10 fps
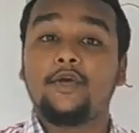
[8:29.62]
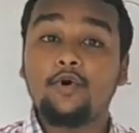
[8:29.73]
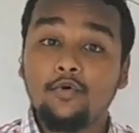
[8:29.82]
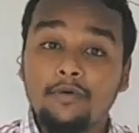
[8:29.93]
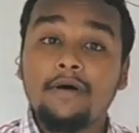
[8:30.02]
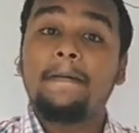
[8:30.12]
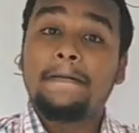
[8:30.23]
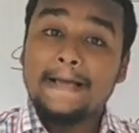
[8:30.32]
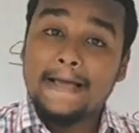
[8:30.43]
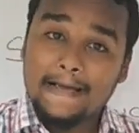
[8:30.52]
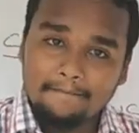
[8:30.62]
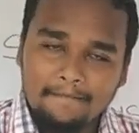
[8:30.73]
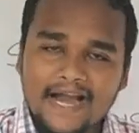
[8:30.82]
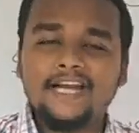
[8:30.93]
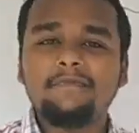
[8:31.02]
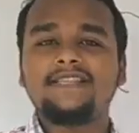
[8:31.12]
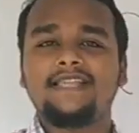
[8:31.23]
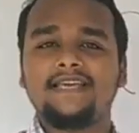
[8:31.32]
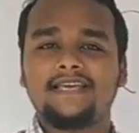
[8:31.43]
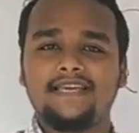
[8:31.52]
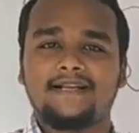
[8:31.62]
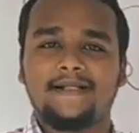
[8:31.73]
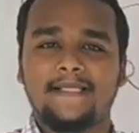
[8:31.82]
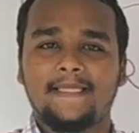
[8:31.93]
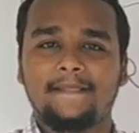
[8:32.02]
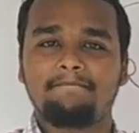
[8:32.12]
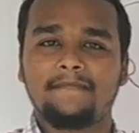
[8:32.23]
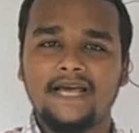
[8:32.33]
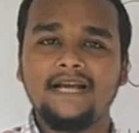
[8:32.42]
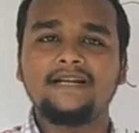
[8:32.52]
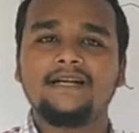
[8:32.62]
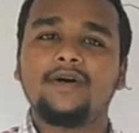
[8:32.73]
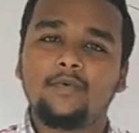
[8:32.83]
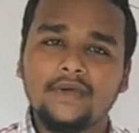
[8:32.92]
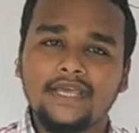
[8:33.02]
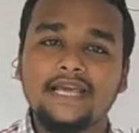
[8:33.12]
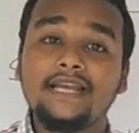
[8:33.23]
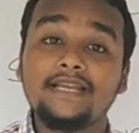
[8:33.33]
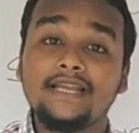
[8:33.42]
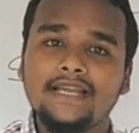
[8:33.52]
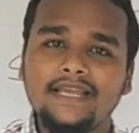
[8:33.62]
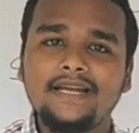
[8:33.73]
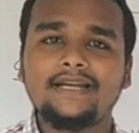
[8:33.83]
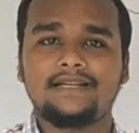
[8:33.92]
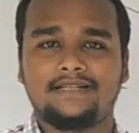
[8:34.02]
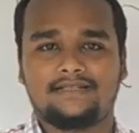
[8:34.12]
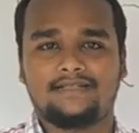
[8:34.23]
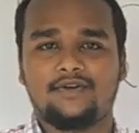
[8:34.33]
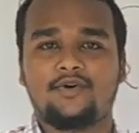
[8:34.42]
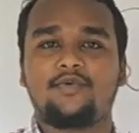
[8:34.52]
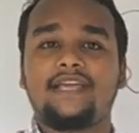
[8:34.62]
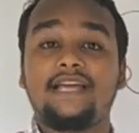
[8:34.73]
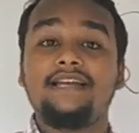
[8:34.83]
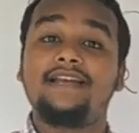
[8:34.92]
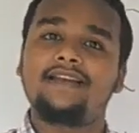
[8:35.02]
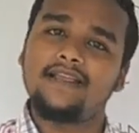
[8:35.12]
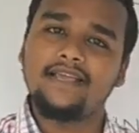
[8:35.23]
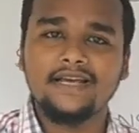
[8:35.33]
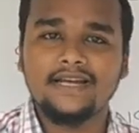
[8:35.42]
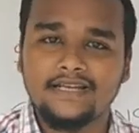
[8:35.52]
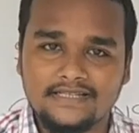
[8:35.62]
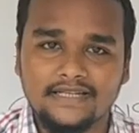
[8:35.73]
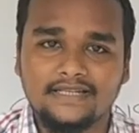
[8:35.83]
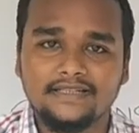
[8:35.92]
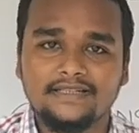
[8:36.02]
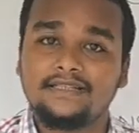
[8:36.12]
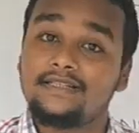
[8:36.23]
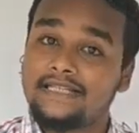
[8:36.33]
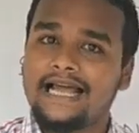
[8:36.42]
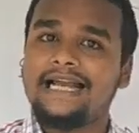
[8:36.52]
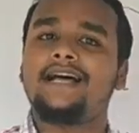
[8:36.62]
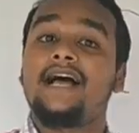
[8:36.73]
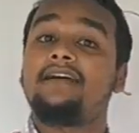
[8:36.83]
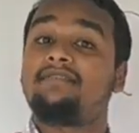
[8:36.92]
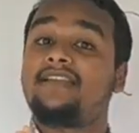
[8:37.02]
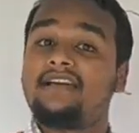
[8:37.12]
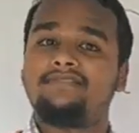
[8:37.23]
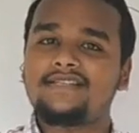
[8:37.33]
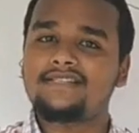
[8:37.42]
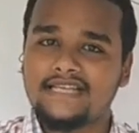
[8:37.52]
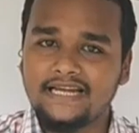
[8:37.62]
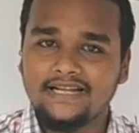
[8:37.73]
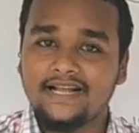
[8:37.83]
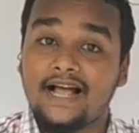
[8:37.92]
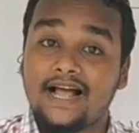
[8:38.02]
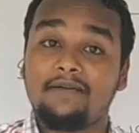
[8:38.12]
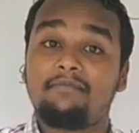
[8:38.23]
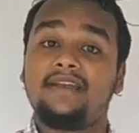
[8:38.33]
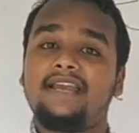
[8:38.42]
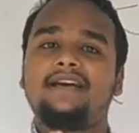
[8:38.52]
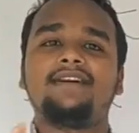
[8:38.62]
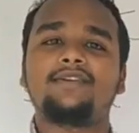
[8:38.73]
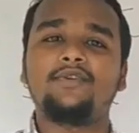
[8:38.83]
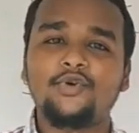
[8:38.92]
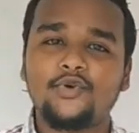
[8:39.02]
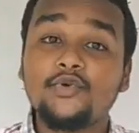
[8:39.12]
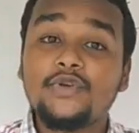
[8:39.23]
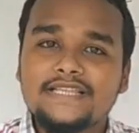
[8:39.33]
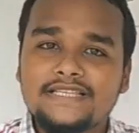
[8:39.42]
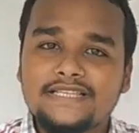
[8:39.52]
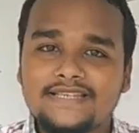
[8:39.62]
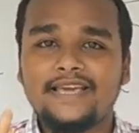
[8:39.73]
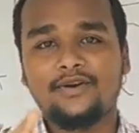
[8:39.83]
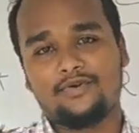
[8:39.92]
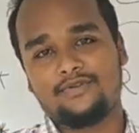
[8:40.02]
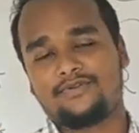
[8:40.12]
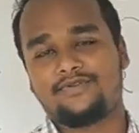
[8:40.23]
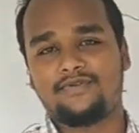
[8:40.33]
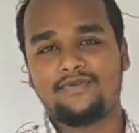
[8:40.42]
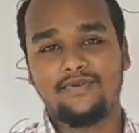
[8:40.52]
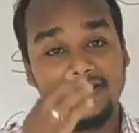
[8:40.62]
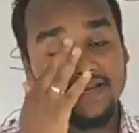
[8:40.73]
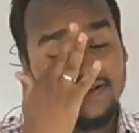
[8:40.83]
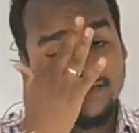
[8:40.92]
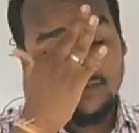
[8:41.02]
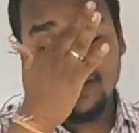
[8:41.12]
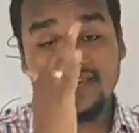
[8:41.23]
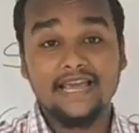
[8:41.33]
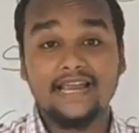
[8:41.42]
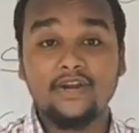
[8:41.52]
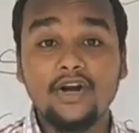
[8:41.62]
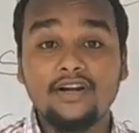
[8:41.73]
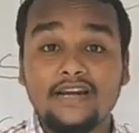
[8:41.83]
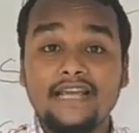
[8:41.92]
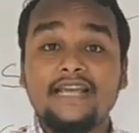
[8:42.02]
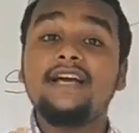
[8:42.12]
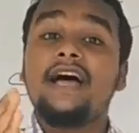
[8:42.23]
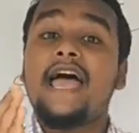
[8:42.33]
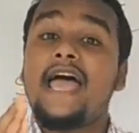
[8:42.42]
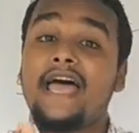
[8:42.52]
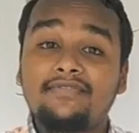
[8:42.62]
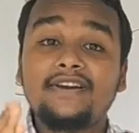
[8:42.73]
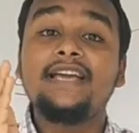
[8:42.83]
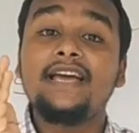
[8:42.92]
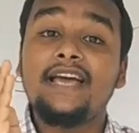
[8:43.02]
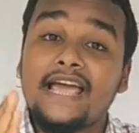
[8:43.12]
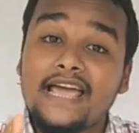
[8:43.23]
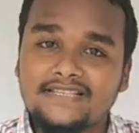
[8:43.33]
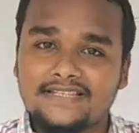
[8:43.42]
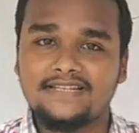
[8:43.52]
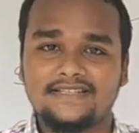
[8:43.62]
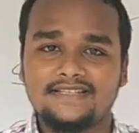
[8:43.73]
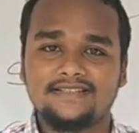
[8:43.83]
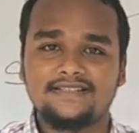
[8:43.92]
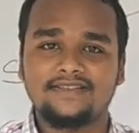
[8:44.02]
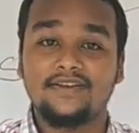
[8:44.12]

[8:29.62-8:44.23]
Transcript: you might be thinking that we can eat or we can drink an acid. That I have never said. I am never going to say also. Okay? We cannot drink every acids.